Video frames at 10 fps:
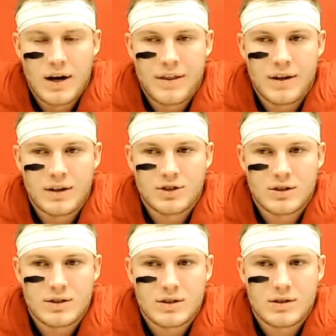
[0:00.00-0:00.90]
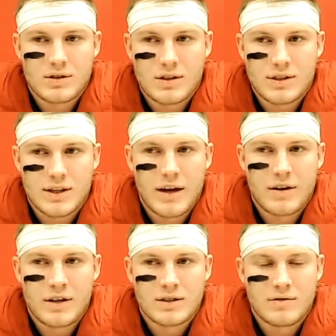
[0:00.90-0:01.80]
I think just the
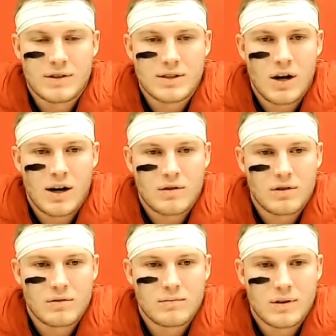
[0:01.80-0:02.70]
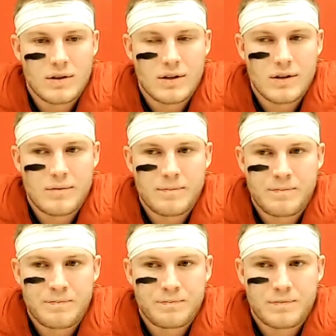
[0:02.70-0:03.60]
togetherness of this locker room, um,
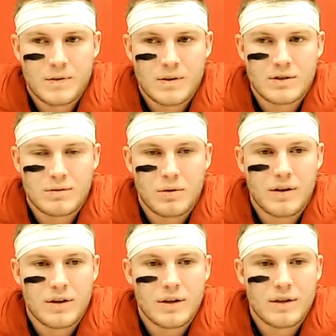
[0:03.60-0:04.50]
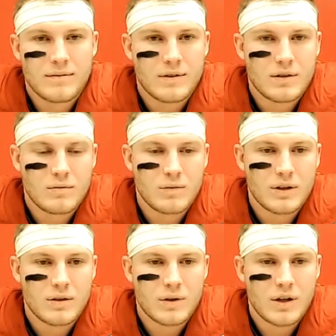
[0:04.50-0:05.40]
it's brotherhood.
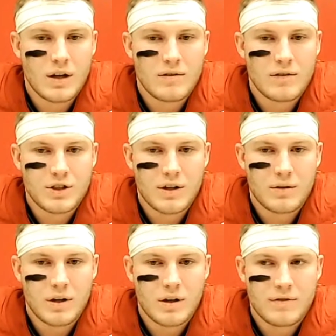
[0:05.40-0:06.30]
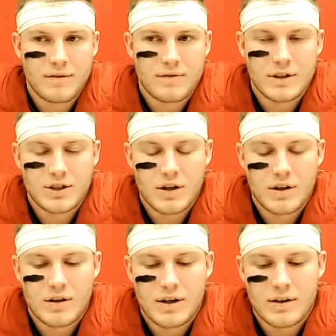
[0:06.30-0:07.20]
We, we all love each other, we all fight for each
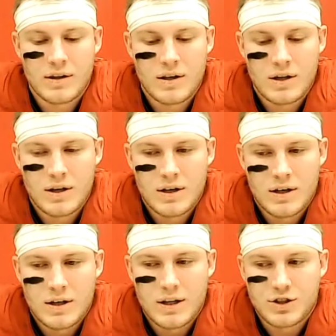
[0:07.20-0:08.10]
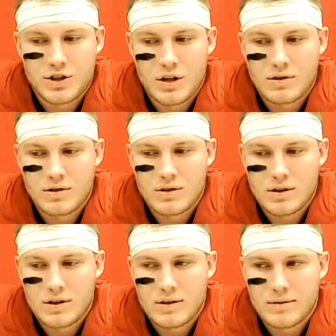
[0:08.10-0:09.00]
other, and it shows.
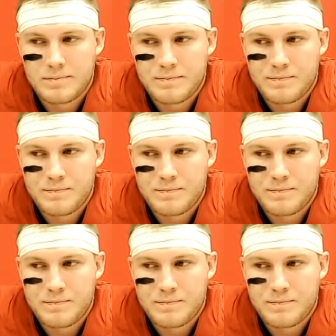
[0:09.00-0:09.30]
Um,